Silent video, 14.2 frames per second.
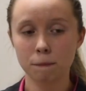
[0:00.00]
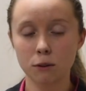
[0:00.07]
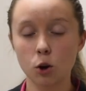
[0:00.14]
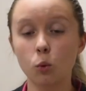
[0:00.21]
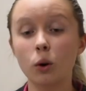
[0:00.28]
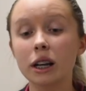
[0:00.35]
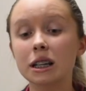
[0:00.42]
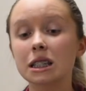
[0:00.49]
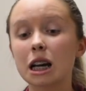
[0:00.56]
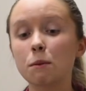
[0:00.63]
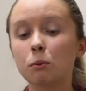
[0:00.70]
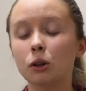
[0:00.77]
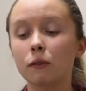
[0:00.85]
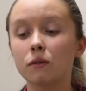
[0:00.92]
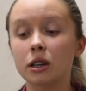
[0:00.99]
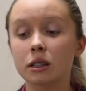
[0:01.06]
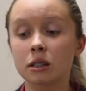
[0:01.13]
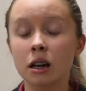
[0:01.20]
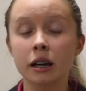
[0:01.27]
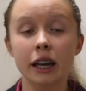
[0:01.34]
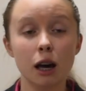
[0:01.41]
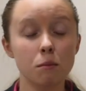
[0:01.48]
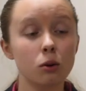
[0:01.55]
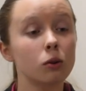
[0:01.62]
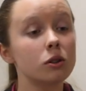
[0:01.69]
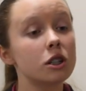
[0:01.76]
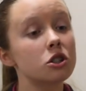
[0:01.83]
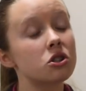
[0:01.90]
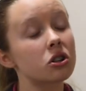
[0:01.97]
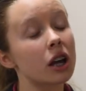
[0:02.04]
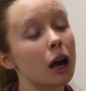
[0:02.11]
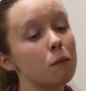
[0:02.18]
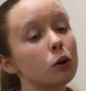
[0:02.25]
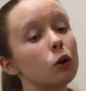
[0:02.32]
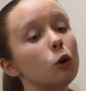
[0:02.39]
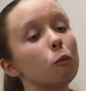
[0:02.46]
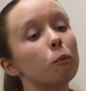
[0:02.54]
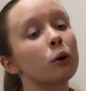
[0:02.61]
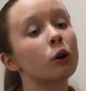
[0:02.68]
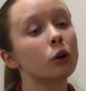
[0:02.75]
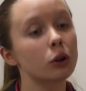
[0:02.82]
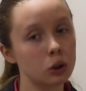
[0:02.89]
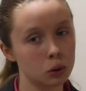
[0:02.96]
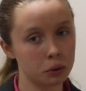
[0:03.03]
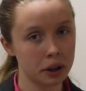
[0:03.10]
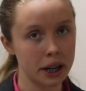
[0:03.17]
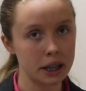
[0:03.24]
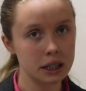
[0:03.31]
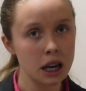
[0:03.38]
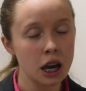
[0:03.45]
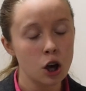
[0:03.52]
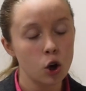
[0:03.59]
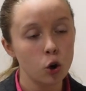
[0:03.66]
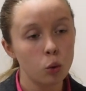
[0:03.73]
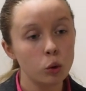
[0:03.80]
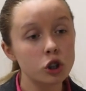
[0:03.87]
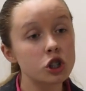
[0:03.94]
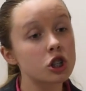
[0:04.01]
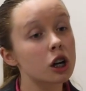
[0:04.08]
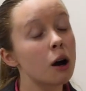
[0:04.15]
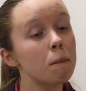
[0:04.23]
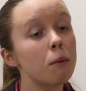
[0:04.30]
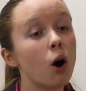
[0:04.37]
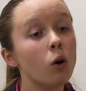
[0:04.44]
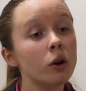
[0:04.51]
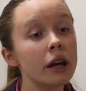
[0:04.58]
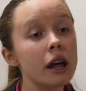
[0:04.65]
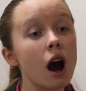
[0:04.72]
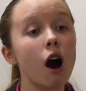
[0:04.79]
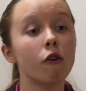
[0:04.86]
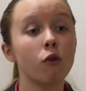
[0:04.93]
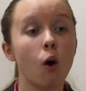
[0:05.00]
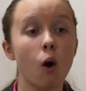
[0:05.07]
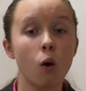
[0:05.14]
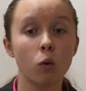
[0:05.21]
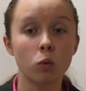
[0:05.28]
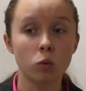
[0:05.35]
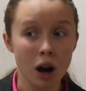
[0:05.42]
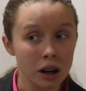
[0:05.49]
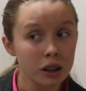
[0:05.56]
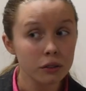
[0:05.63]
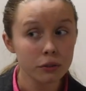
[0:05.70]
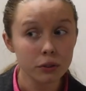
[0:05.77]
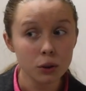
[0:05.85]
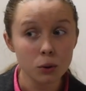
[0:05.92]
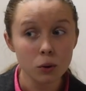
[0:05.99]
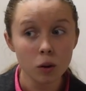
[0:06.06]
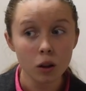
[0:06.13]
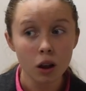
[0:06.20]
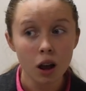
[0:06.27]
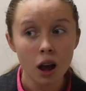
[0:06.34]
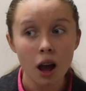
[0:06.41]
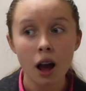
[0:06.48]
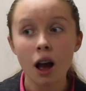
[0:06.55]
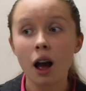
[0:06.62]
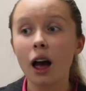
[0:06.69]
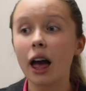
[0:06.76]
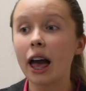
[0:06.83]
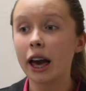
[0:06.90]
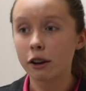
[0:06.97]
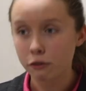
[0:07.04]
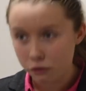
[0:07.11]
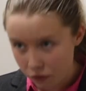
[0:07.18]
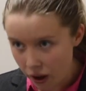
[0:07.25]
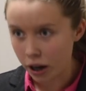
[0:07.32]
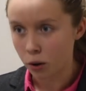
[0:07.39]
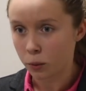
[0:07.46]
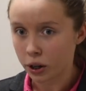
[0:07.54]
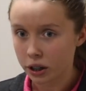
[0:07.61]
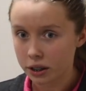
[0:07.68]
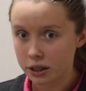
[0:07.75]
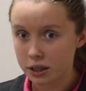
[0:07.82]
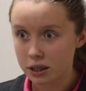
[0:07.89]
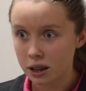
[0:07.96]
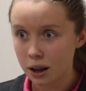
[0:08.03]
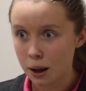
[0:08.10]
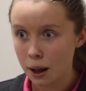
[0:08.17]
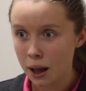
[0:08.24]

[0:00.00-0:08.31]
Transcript: One example of these chemicals is the chemical perchlorate, which is a component of rocket fuel and fireworks.